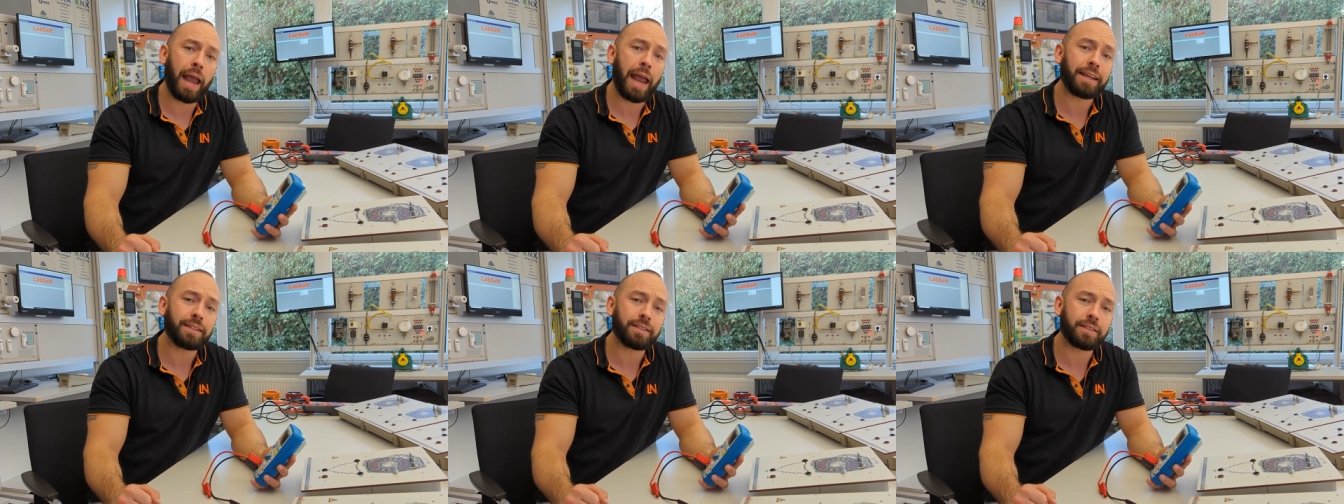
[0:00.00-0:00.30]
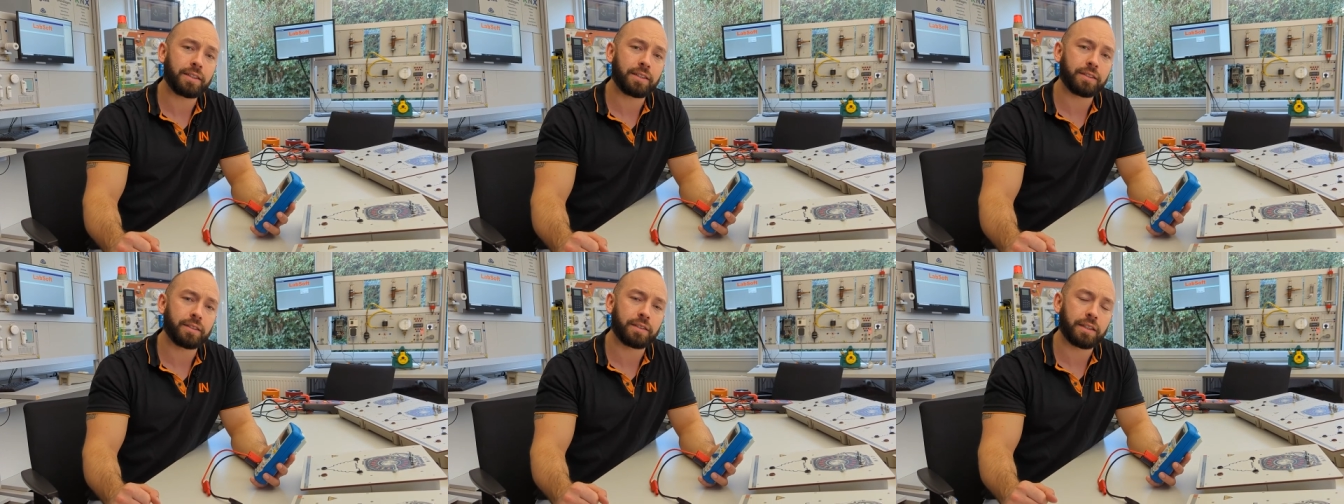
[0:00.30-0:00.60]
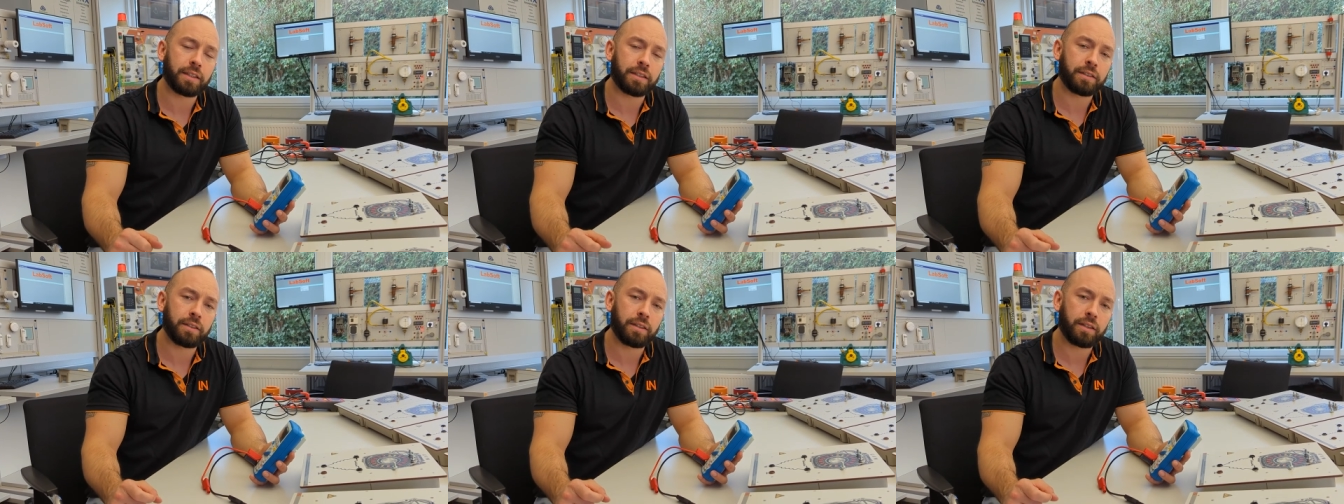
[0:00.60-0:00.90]
A C
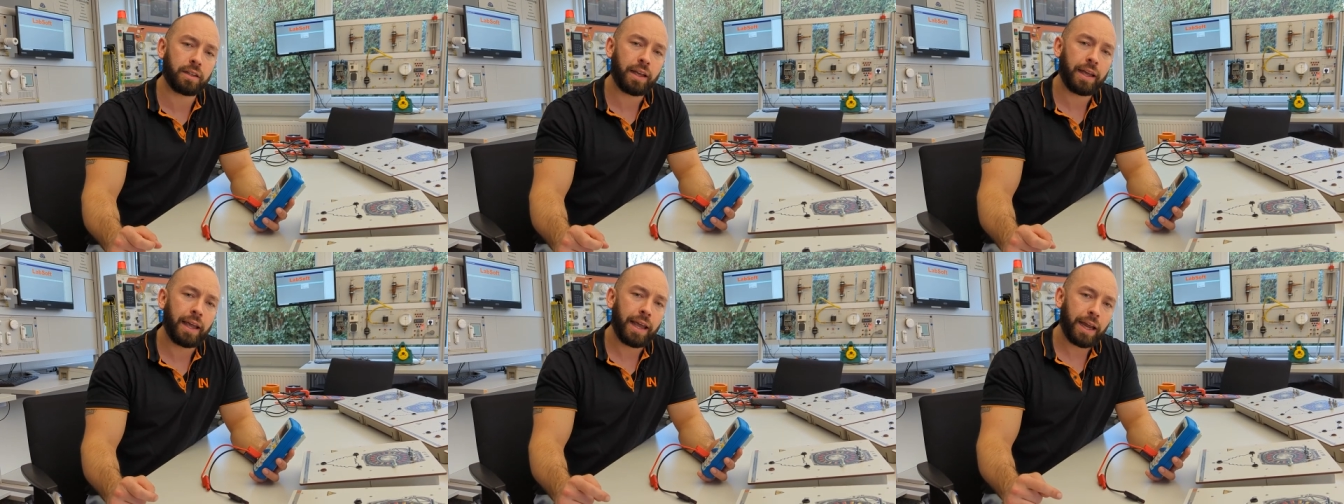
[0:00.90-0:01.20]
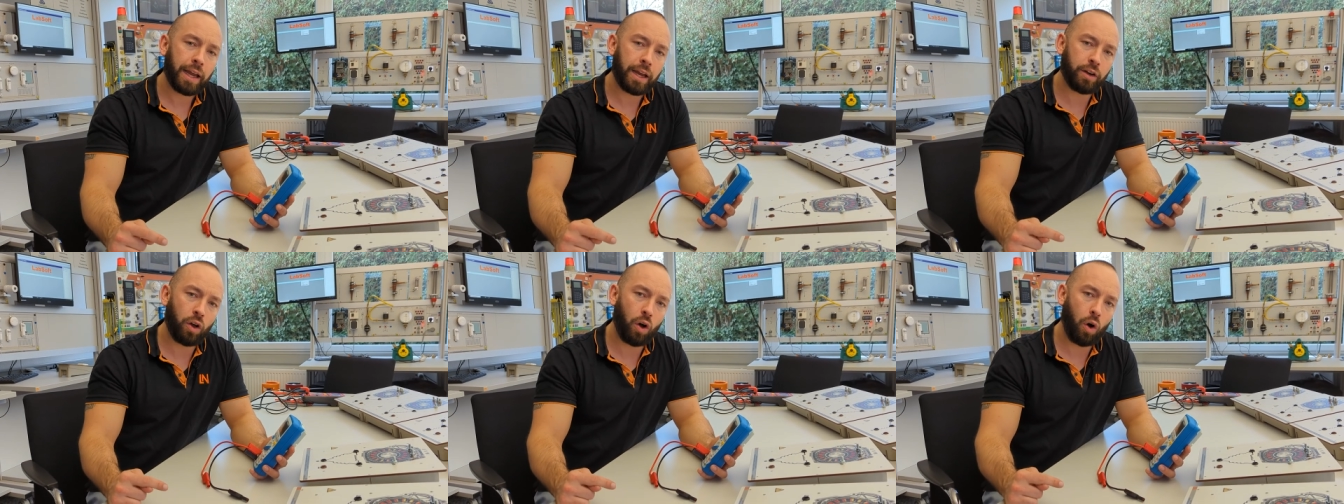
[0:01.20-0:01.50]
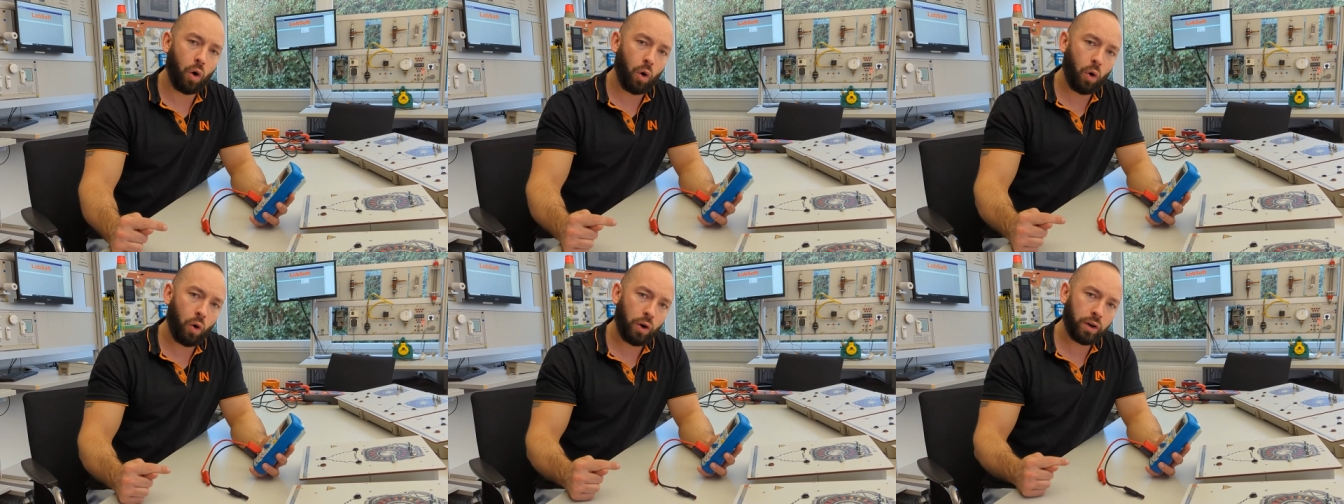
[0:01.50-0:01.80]
signal in
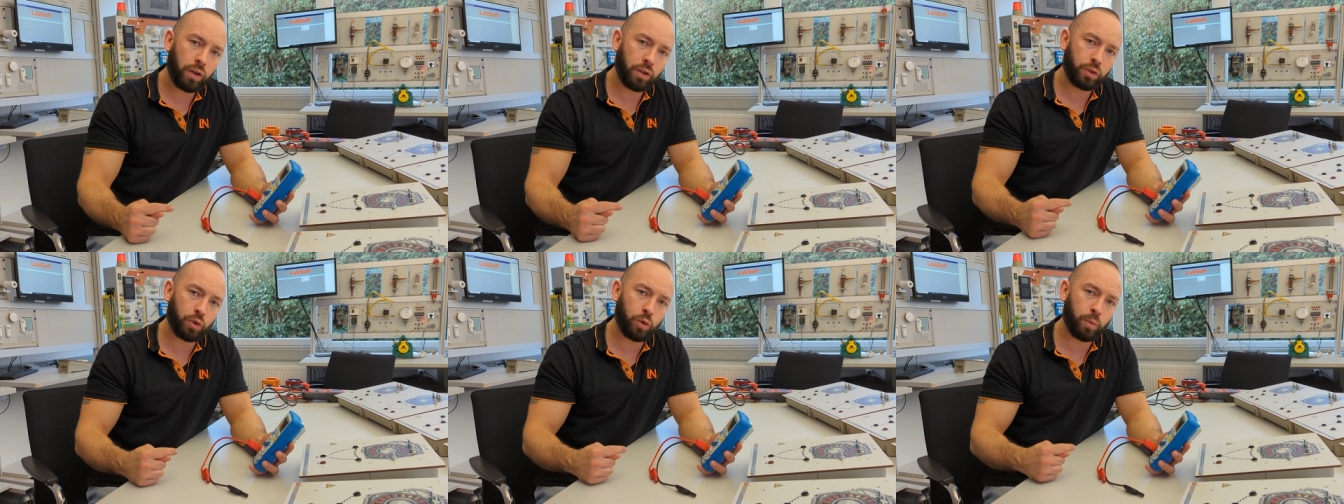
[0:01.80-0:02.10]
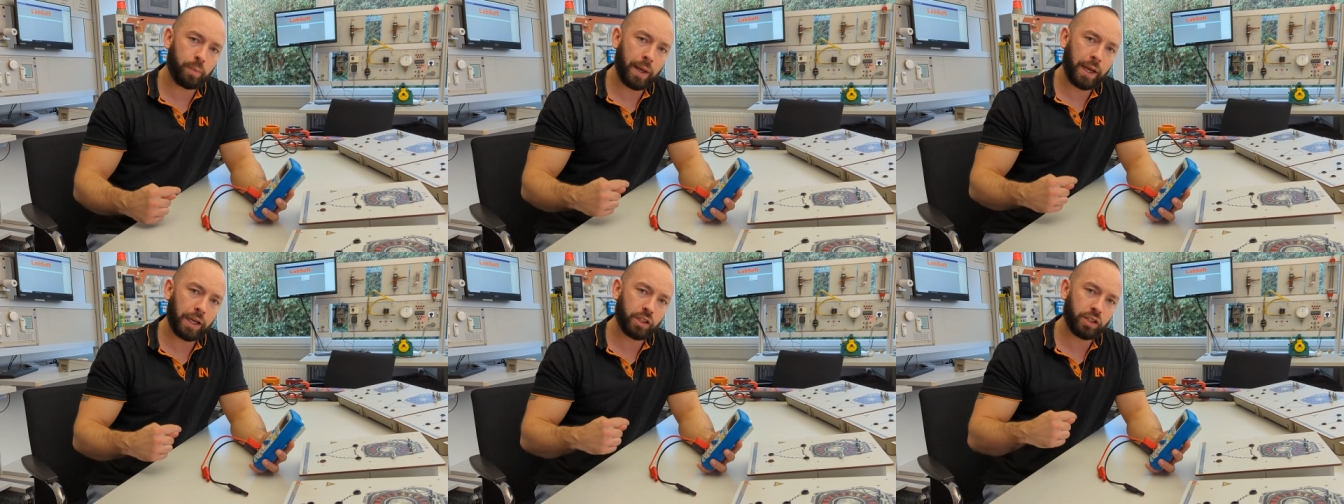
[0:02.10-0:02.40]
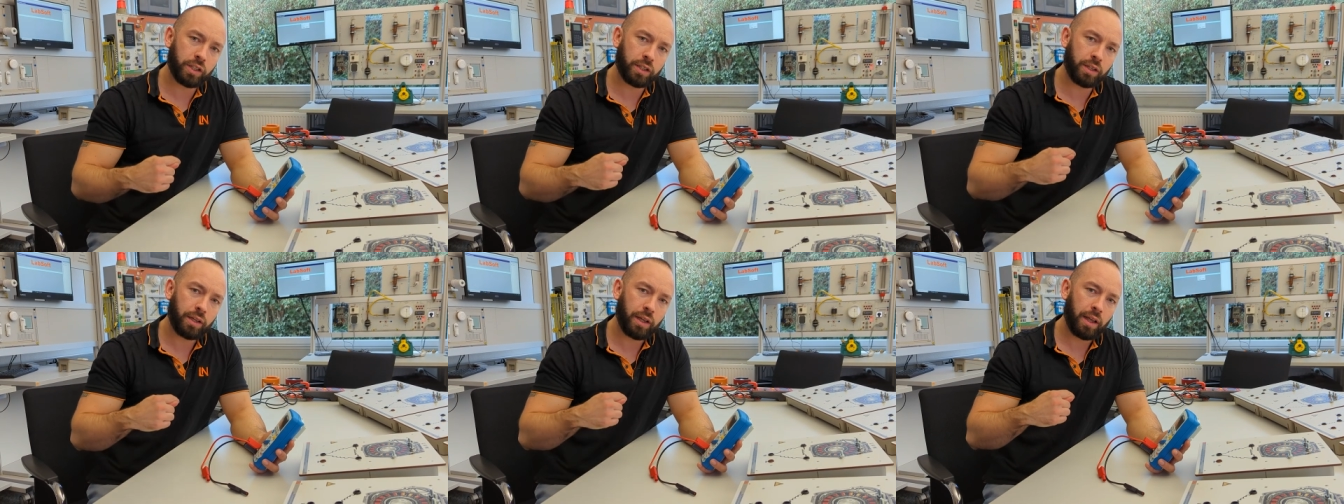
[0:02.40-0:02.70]
order to
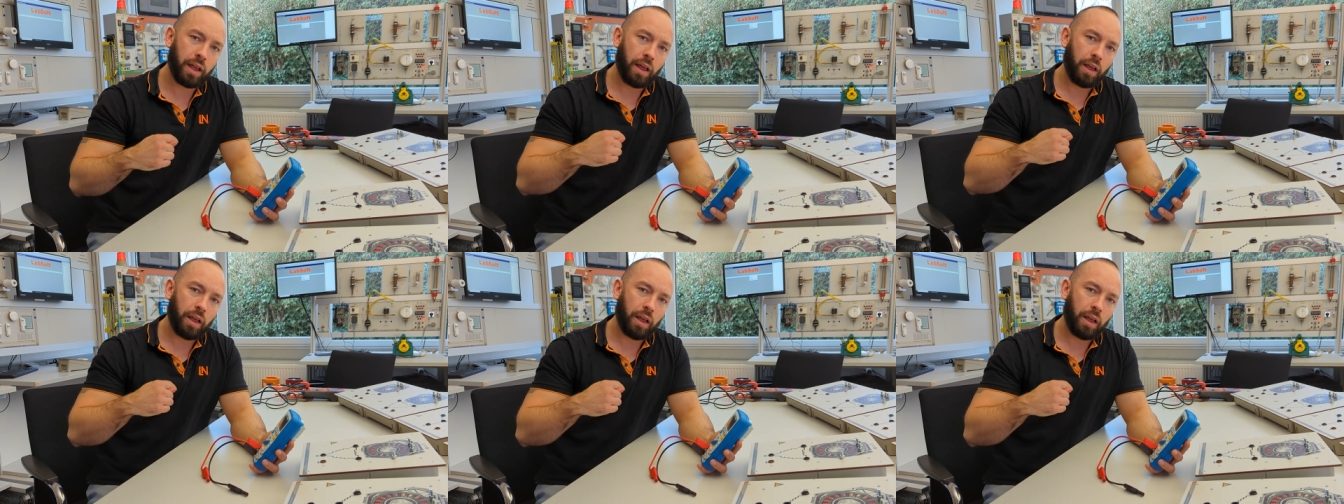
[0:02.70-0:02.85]
measure